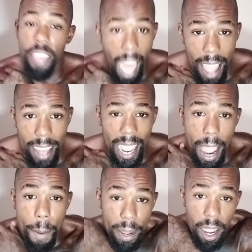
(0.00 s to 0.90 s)
That
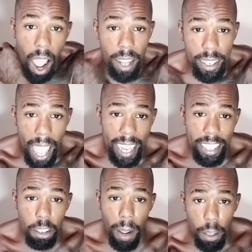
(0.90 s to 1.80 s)
and beyond that.
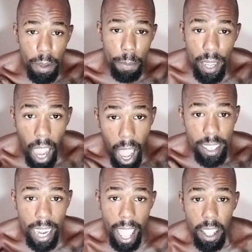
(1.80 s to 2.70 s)
It's about to be
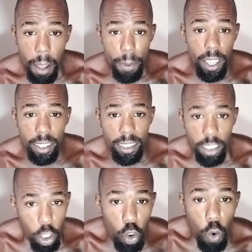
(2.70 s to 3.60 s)
beyond that
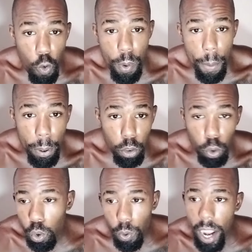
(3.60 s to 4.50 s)
because you've been
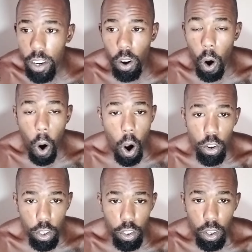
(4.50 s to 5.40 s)
put through the wringer.
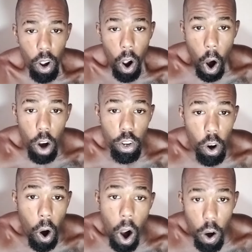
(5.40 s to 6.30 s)
All your
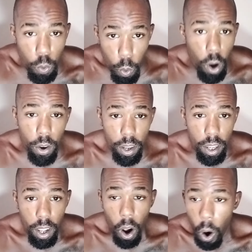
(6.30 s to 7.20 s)
hard work,
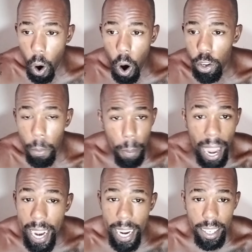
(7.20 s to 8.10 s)
all your
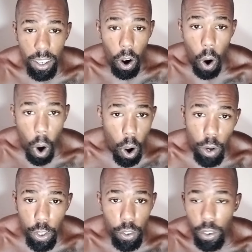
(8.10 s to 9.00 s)
pain,
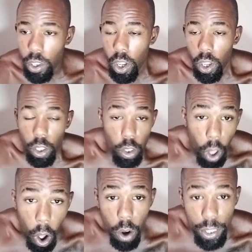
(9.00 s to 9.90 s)
all your
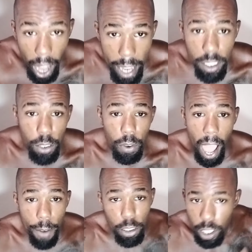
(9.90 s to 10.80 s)
long nights of
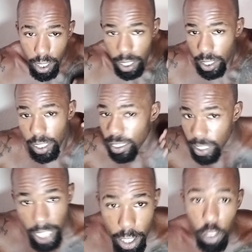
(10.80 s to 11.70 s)
having to
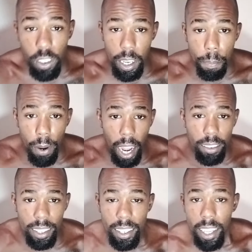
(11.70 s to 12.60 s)
continually put
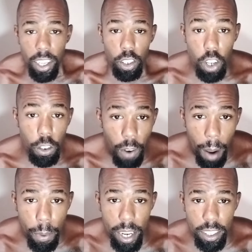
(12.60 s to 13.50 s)
out the good
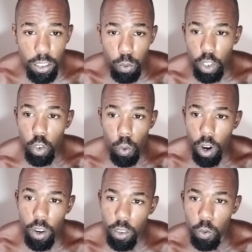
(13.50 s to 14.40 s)
vibrations when
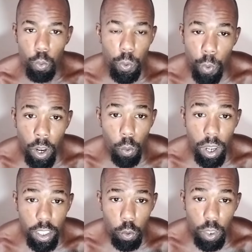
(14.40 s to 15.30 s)
it
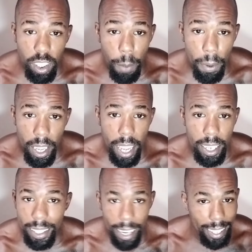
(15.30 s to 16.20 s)
wasn't
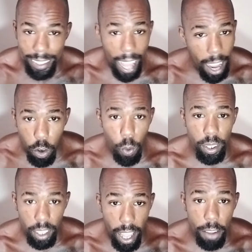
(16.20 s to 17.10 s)
reciprocated, it's not
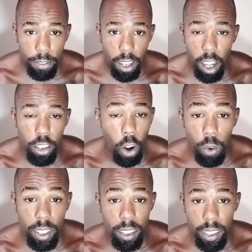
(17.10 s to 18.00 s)
going left
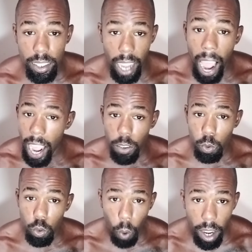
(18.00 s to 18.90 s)
unnoticed.
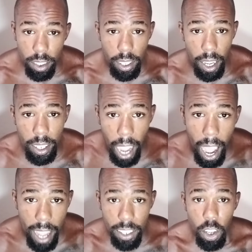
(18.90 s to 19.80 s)
God was watching that.
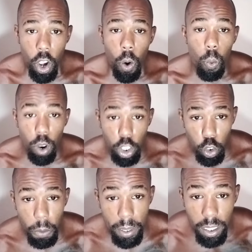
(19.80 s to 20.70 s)
God wanted
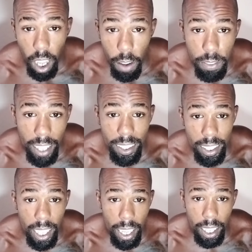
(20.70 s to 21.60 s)
you to be tough. That's
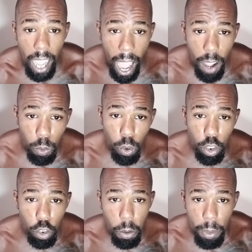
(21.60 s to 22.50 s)
the thing. God
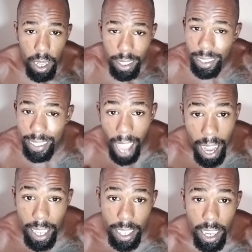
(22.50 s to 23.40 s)
wanted you to be a
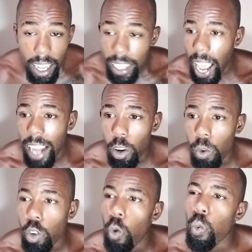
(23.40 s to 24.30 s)
solid. God
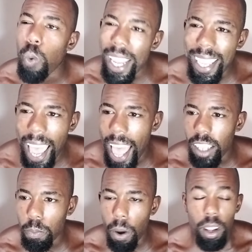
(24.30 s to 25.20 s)
don't want no weak
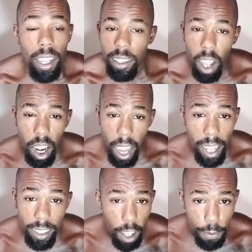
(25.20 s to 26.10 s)
ass punk. No,
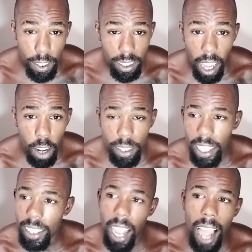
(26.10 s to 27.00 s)
God's not finna tolerate
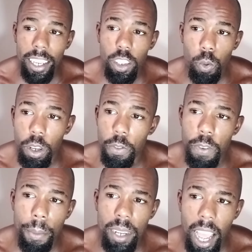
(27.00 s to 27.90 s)
that. God doesn't want to
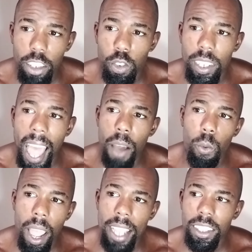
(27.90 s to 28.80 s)
feminize you in
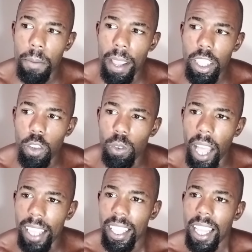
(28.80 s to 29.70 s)
that way to make you
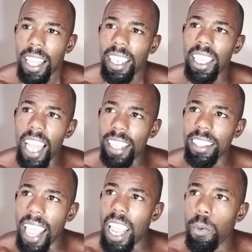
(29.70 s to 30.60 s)
like
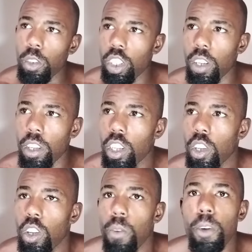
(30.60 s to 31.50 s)
less able
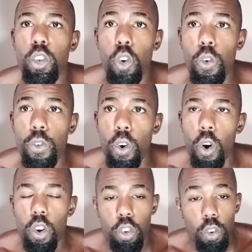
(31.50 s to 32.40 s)
to maneuver
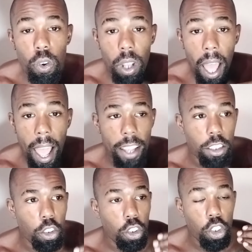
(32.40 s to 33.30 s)
or
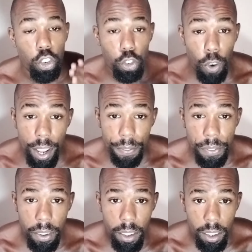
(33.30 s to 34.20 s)
utilize your
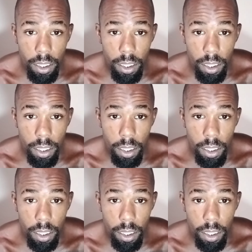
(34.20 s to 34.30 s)
strength.